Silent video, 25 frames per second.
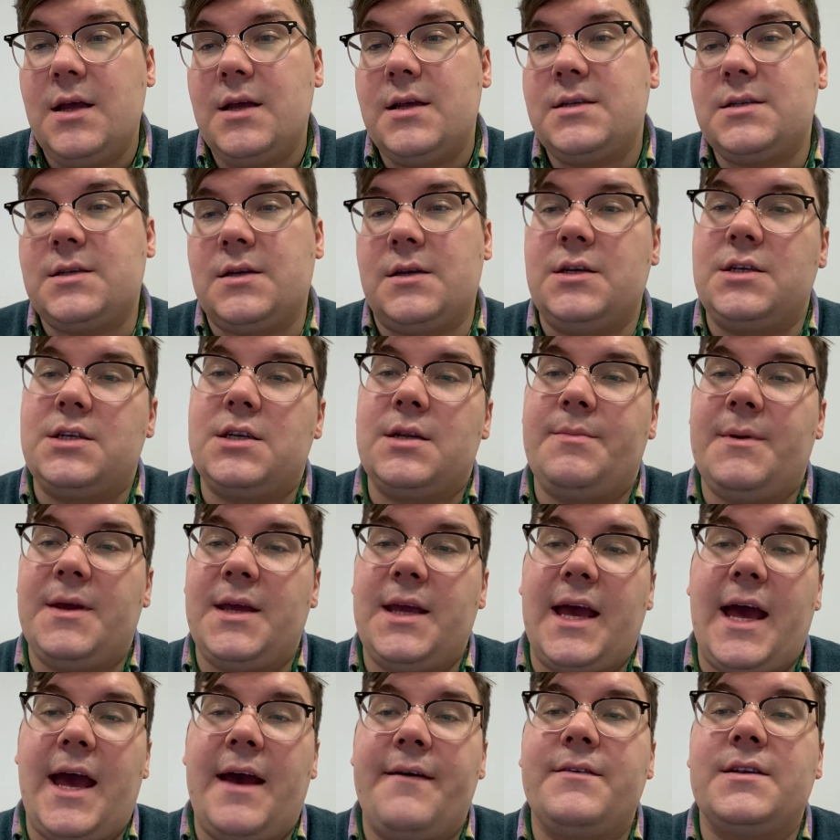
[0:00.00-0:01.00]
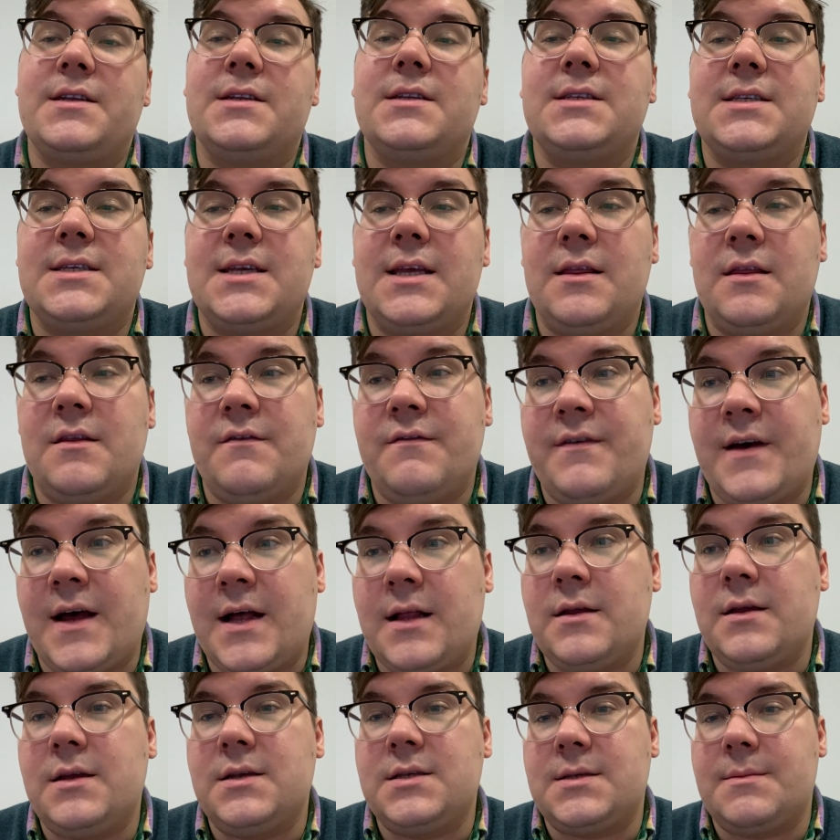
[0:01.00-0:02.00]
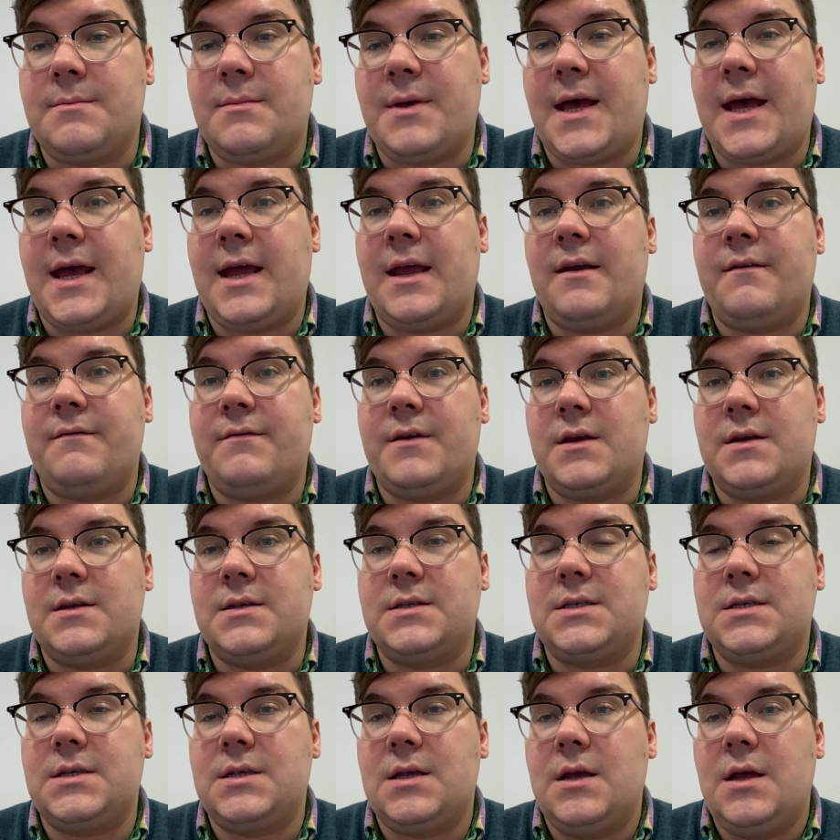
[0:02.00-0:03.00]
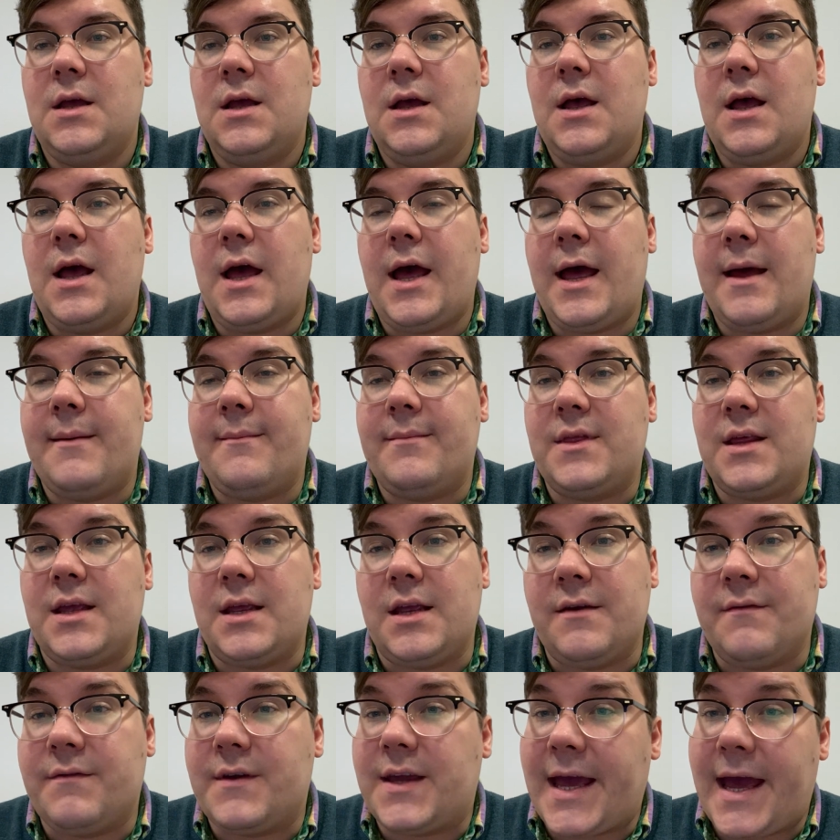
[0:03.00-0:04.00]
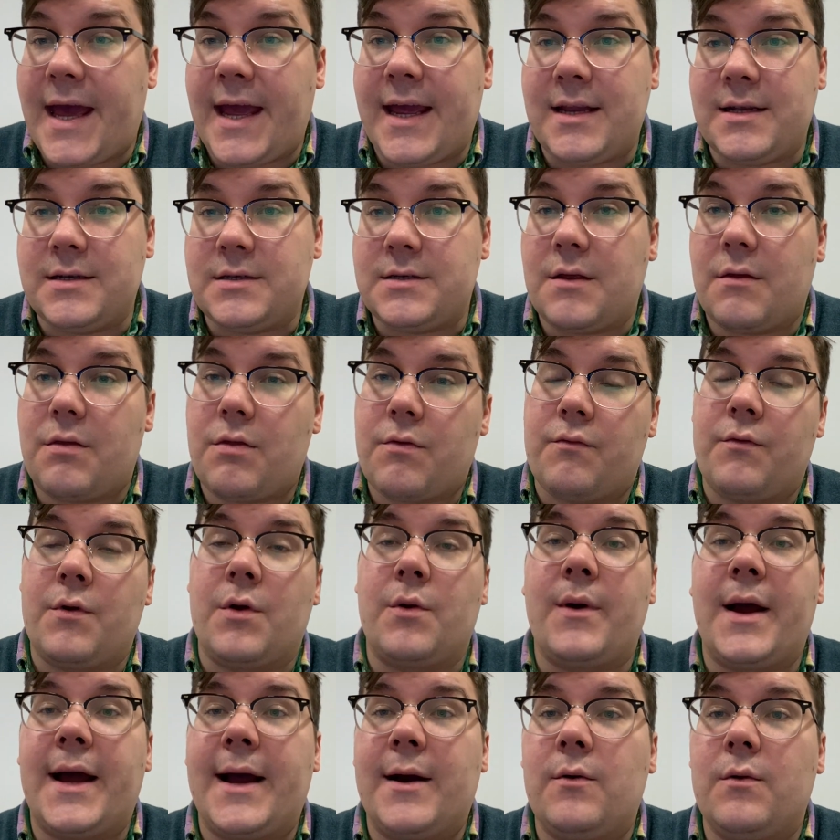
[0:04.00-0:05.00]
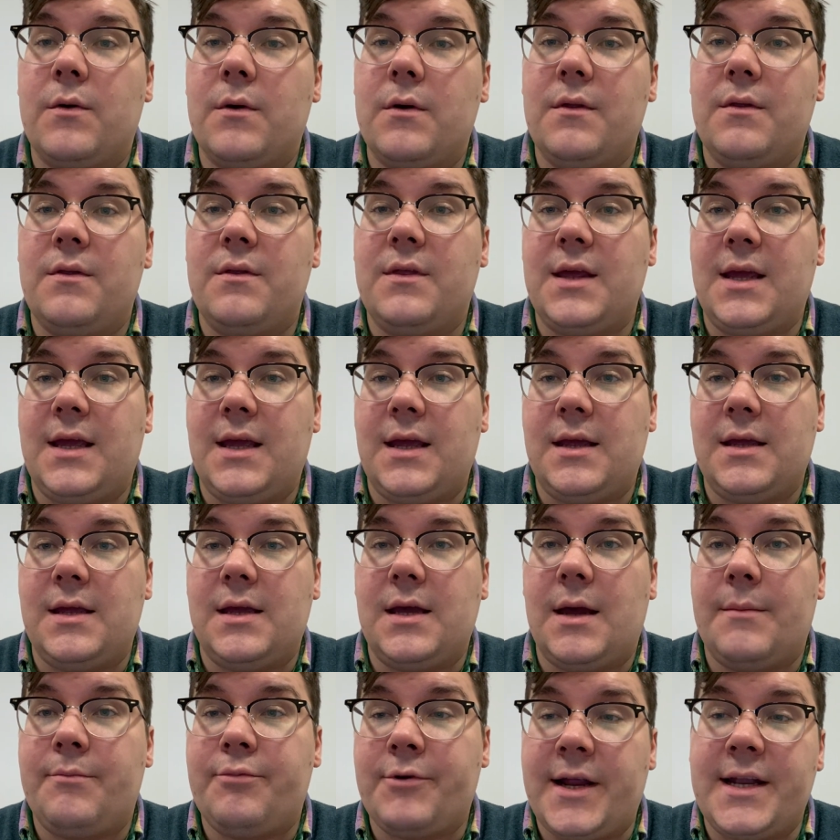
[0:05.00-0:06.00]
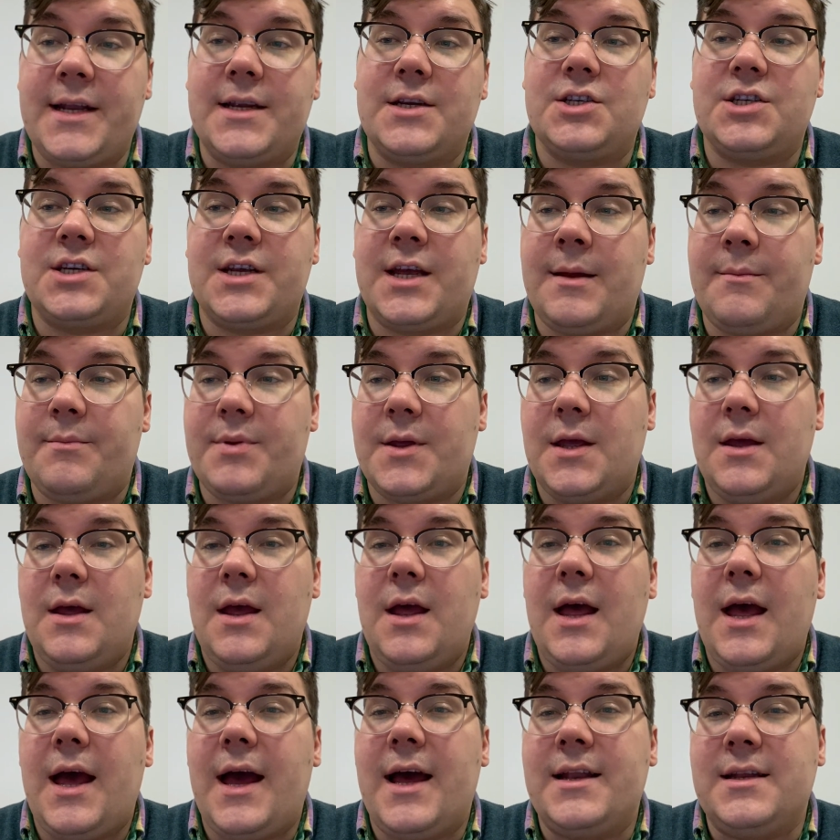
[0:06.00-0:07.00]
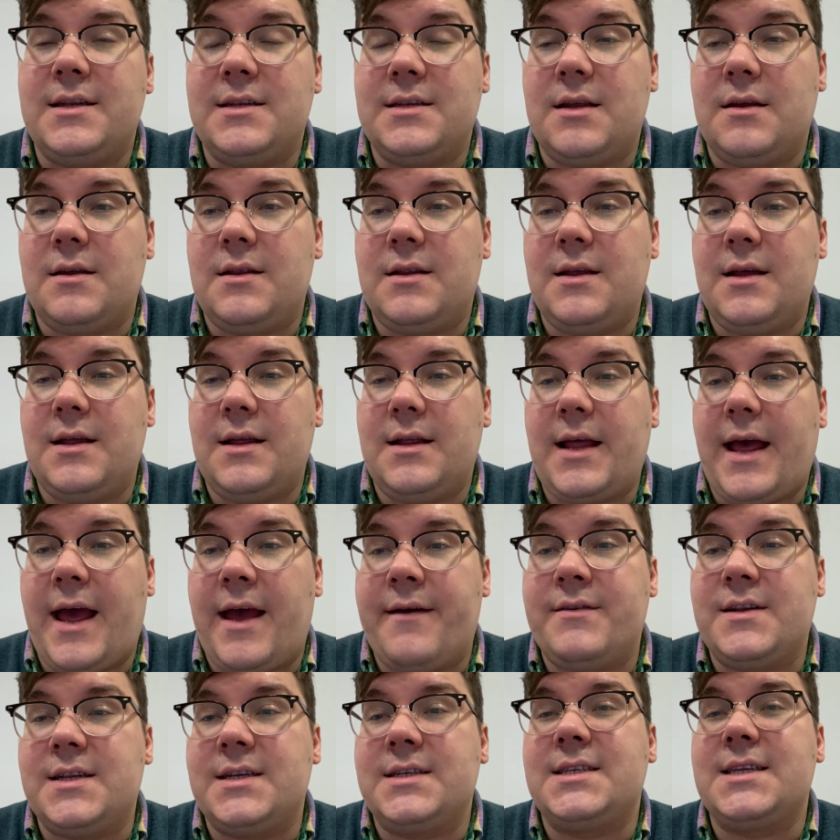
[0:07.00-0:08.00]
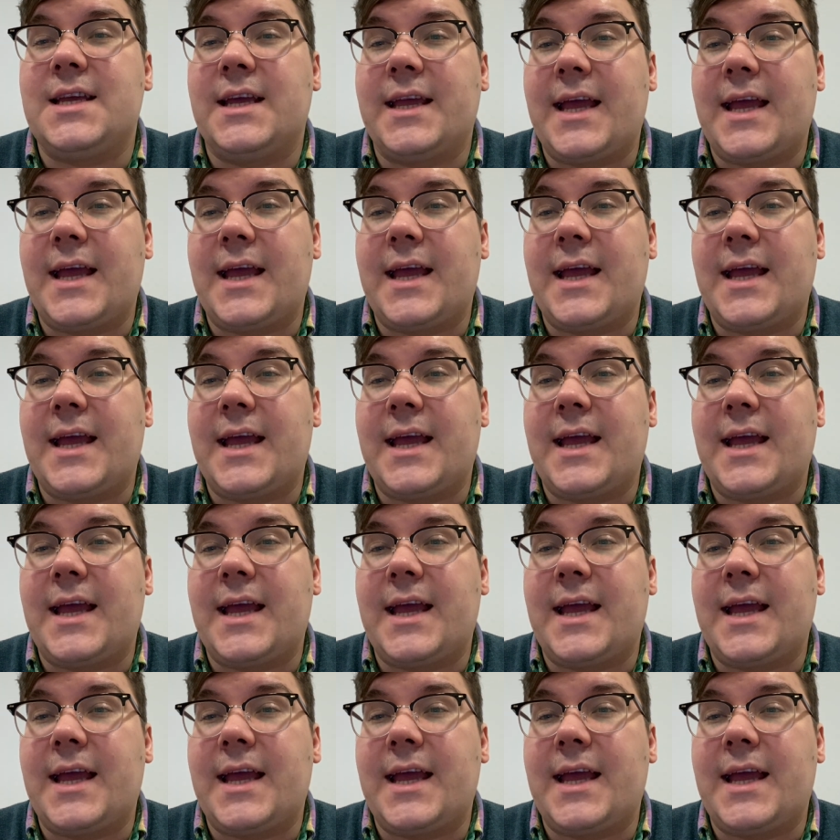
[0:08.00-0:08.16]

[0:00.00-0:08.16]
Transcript: So you should be evidencing the values and behaviours that you've gained throughout the apprenticeship and evidencing